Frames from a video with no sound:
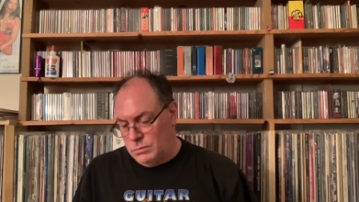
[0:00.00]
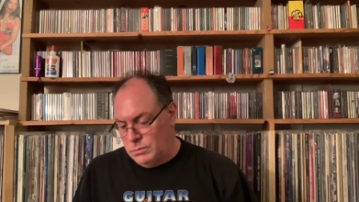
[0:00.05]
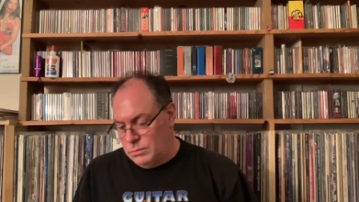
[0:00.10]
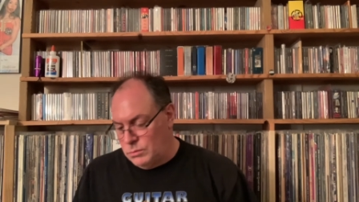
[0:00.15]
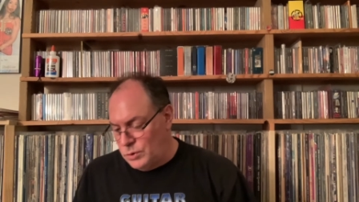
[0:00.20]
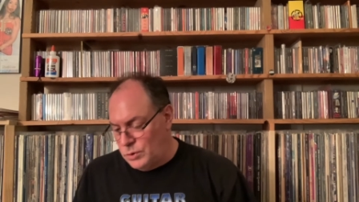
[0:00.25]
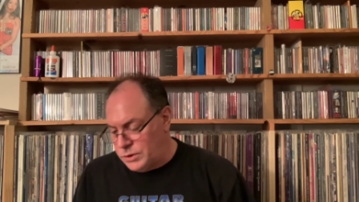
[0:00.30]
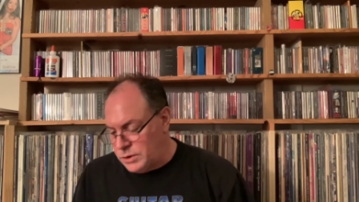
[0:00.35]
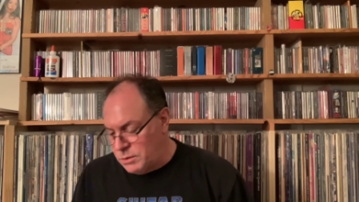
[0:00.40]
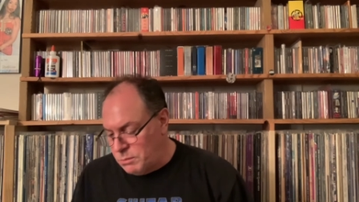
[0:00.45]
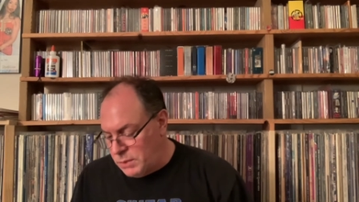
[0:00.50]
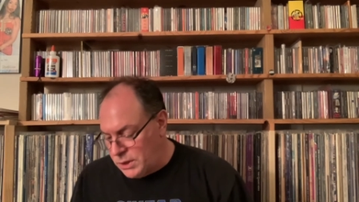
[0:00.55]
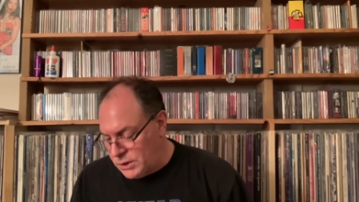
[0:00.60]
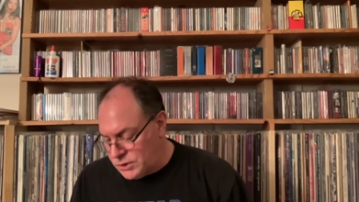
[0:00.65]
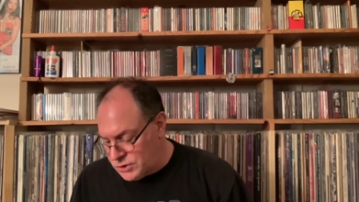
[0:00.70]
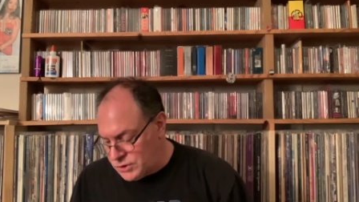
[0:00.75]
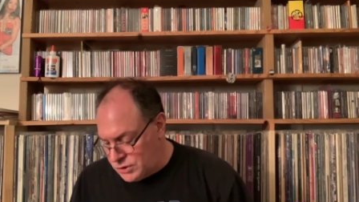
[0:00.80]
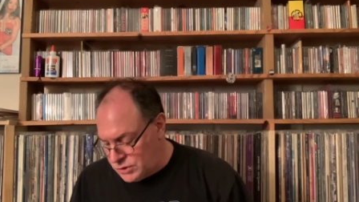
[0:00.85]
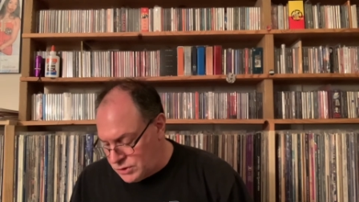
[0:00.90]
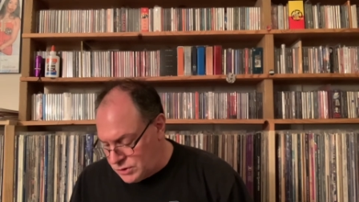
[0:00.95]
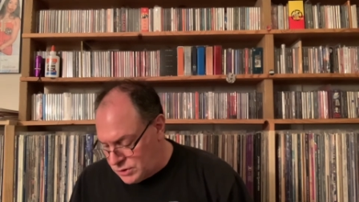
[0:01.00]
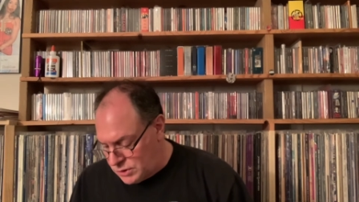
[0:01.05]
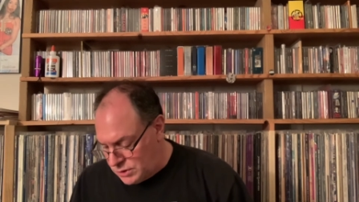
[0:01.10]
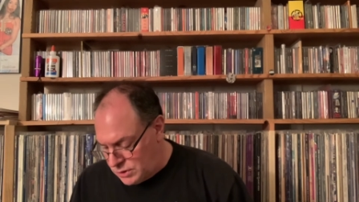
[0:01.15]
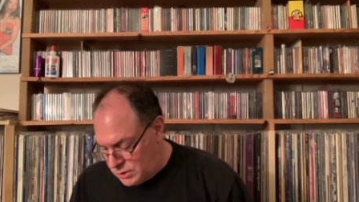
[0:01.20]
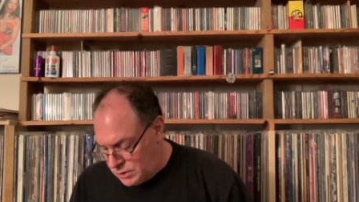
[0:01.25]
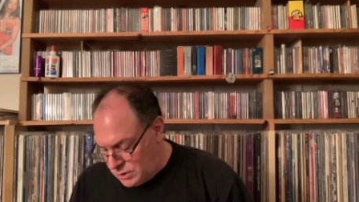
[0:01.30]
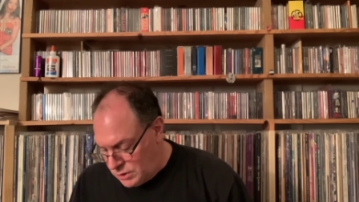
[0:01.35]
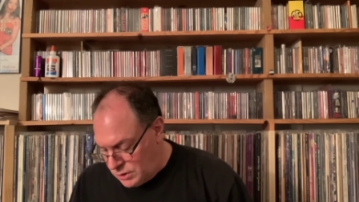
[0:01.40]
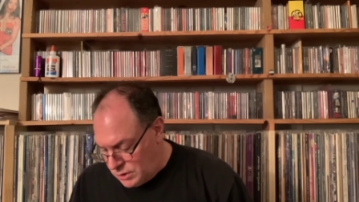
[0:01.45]
with the mixes,
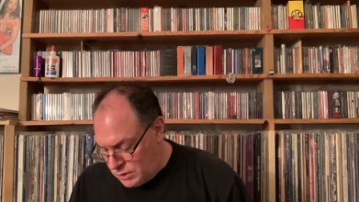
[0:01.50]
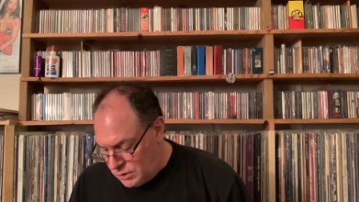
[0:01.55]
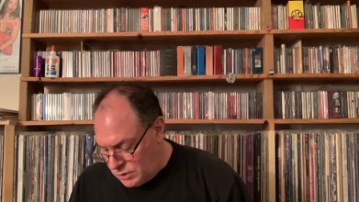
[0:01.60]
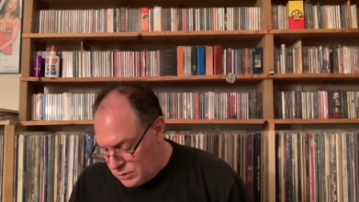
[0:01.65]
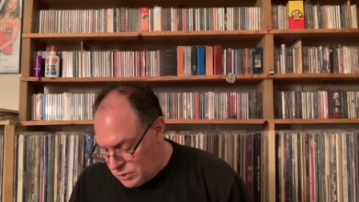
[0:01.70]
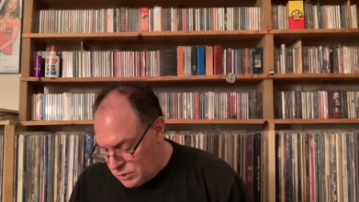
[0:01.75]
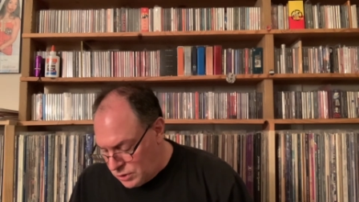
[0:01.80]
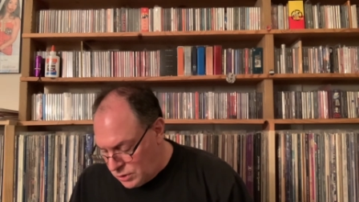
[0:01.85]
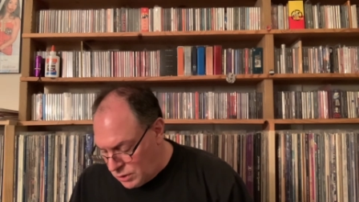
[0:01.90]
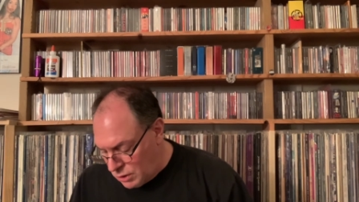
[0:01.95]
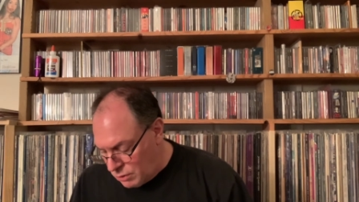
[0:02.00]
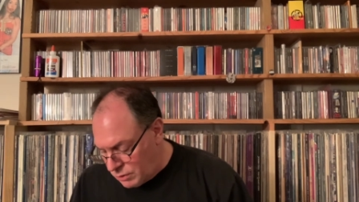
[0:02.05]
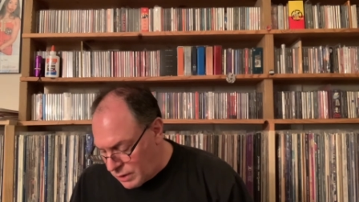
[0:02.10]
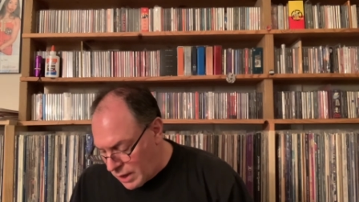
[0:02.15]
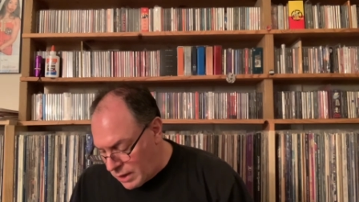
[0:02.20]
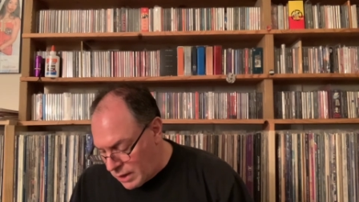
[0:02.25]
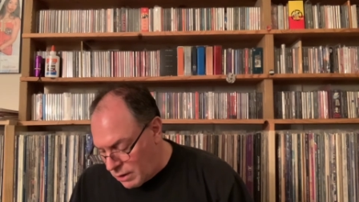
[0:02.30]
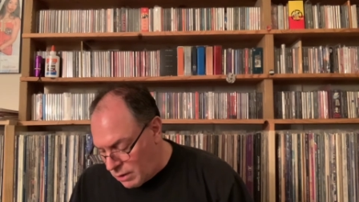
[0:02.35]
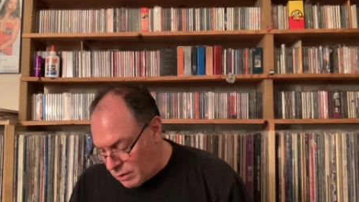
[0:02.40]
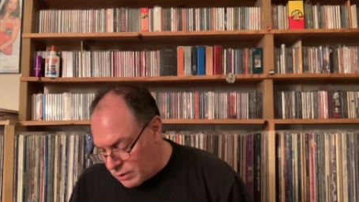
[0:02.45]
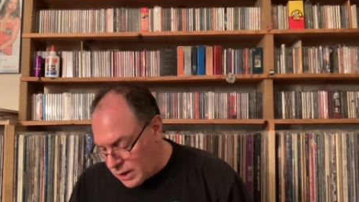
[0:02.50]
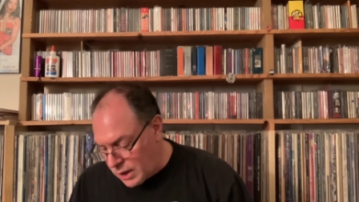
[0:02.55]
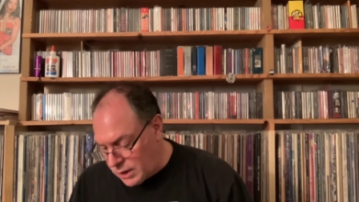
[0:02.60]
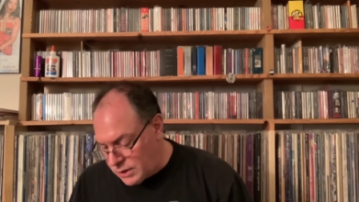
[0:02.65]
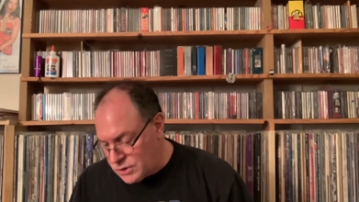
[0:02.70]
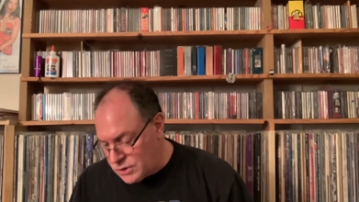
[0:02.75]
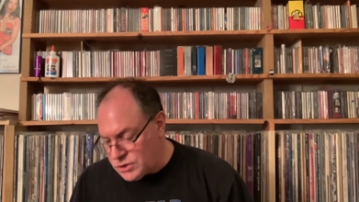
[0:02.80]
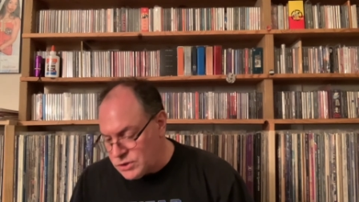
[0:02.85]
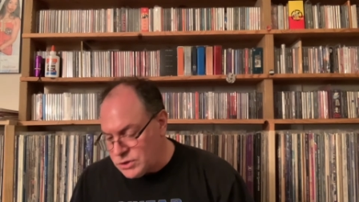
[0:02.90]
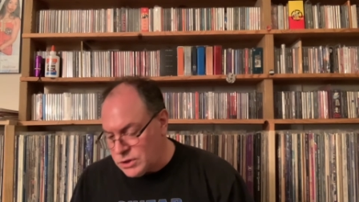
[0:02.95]
to know that, okay,
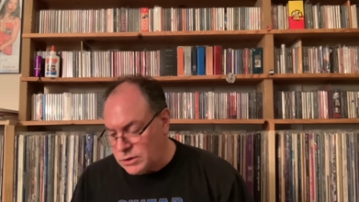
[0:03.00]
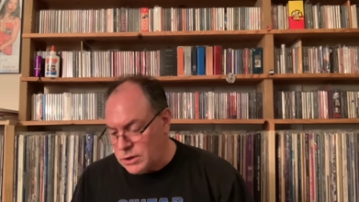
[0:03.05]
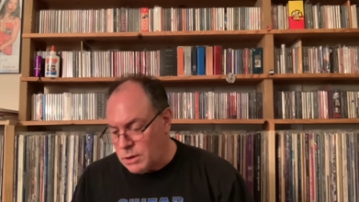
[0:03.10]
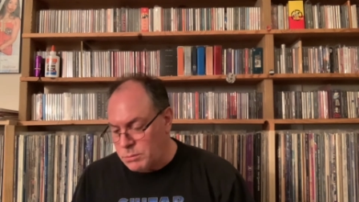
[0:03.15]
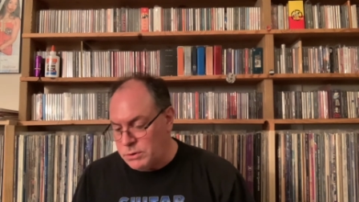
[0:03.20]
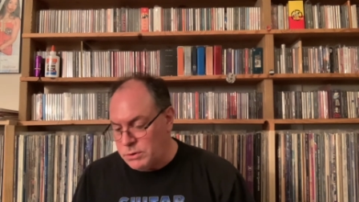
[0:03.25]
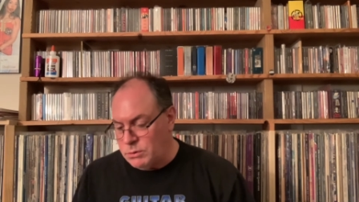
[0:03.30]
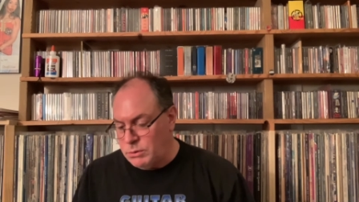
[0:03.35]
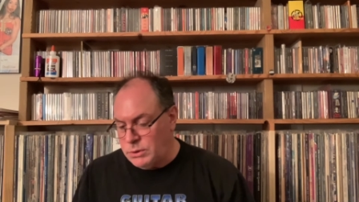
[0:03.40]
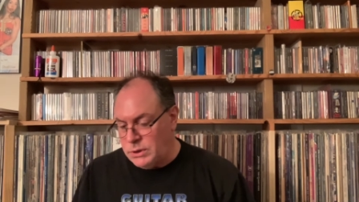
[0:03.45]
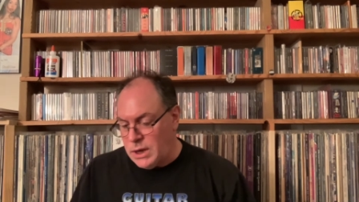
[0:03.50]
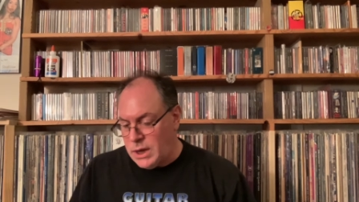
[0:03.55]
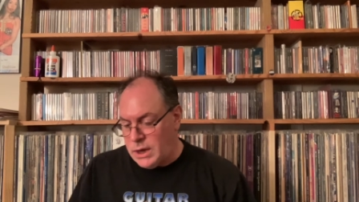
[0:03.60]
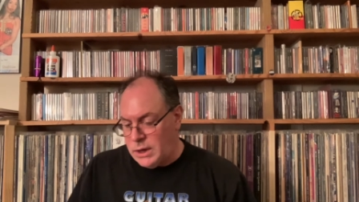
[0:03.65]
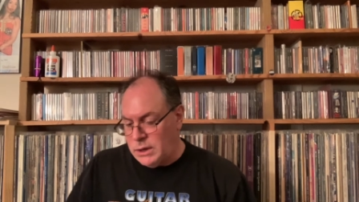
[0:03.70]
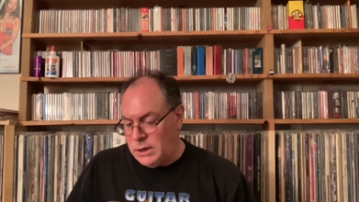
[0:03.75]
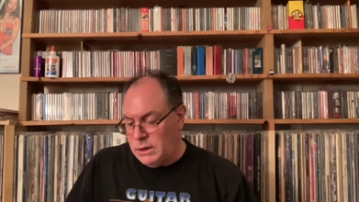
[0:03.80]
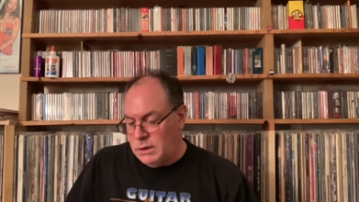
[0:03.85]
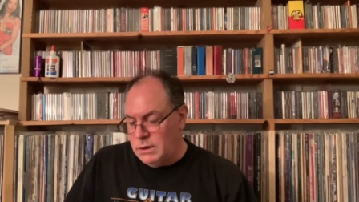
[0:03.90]
this is a WEA